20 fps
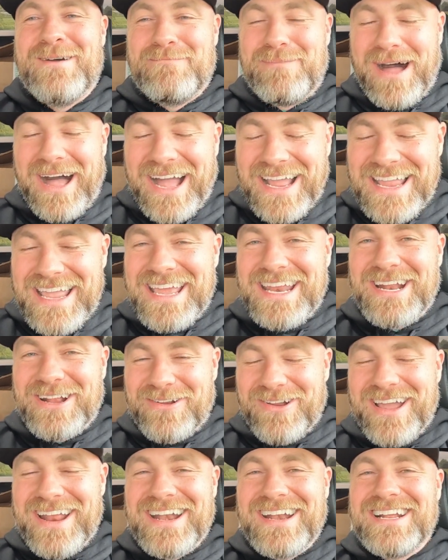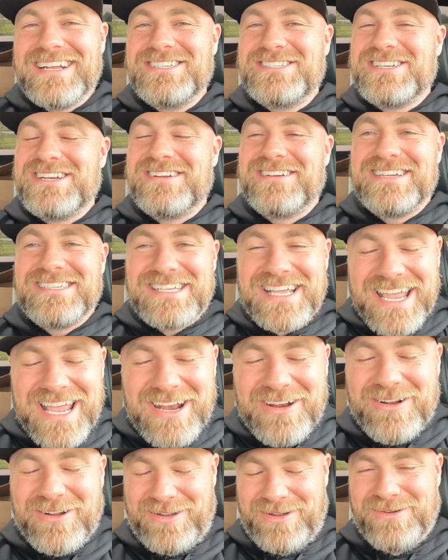by Integrated Engineering's
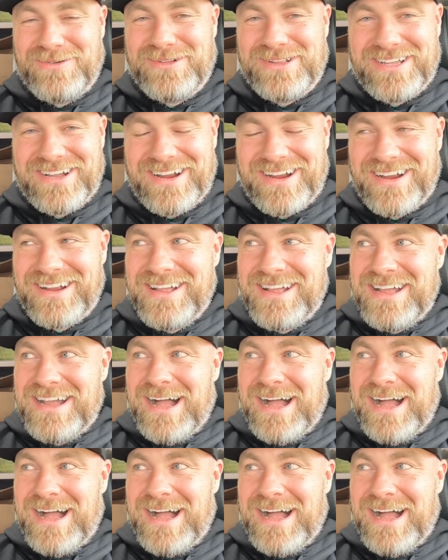intercooler.